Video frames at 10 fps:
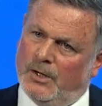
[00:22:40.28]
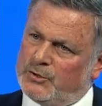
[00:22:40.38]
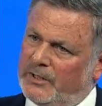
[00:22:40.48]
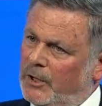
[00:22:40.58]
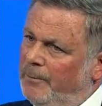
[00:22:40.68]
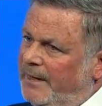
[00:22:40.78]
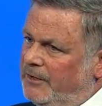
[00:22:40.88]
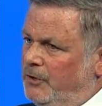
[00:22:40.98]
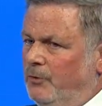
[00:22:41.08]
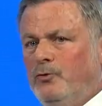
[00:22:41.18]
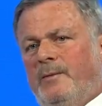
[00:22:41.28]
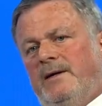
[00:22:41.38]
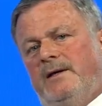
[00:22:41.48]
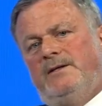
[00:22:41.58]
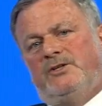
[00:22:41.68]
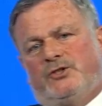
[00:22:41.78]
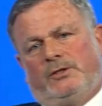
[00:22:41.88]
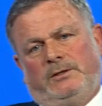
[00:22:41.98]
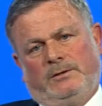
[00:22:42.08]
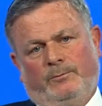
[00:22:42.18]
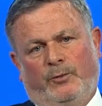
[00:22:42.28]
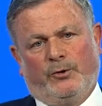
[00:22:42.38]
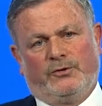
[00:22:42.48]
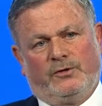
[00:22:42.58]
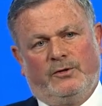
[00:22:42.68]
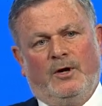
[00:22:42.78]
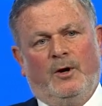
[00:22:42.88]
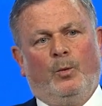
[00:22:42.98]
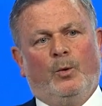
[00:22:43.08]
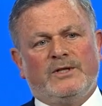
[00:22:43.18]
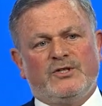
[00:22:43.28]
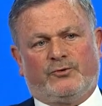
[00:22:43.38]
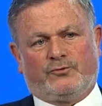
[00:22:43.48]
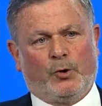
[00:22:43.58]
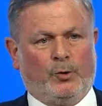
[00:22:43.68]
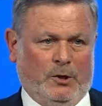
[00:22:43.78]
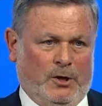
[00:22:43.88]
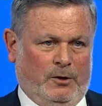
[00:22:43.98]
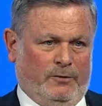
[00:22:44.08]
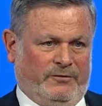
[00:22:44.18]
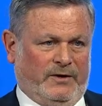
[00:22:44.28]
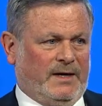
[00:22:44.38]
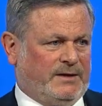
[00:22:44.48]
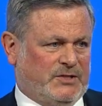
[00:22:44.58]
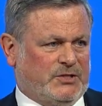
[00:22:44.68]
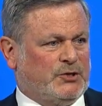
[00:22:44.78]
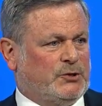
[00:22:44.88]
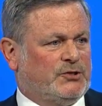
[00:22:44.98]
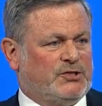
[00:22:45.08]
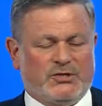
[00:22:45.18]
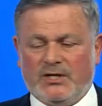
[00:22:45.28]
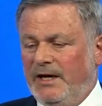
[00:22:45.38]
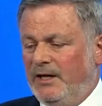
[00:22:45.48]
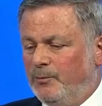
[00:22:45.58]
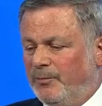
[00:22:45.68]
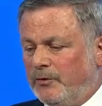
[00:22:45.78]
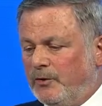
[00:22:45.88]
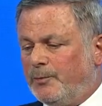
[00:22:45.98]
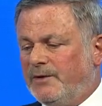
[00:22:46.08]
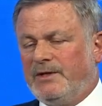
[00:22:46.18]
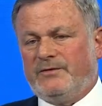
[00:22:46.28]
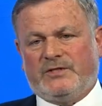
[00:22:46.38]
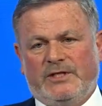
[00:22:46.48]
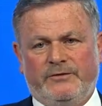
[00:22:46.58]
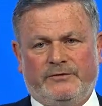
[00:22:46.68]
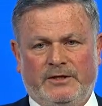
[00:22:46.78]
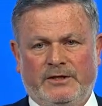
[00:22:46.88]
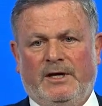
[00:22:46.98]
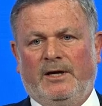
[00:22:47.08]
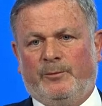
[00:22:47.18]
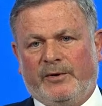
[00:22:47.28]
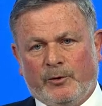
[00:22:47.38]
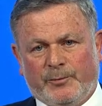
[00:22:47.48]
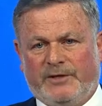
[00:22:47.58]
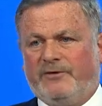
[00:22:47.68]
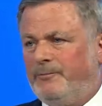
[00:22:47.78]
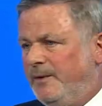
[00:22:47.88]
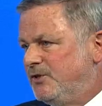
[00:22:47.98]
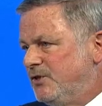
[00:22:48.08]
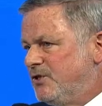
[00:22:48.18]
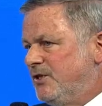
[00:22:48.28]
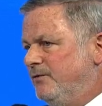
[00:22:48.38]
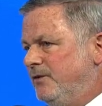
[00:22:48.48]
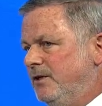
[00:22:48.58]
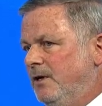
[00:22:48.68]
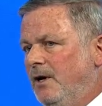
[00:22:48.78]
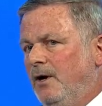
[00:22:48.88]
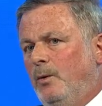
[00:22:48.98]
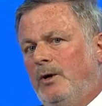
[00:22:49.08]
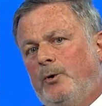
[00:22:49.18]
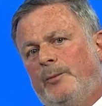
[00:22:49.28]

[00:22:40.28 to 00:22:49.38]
So I come back to my initial point. What is the role of anesthesiologists in perioperative safety, in perioperative patient safety? Well,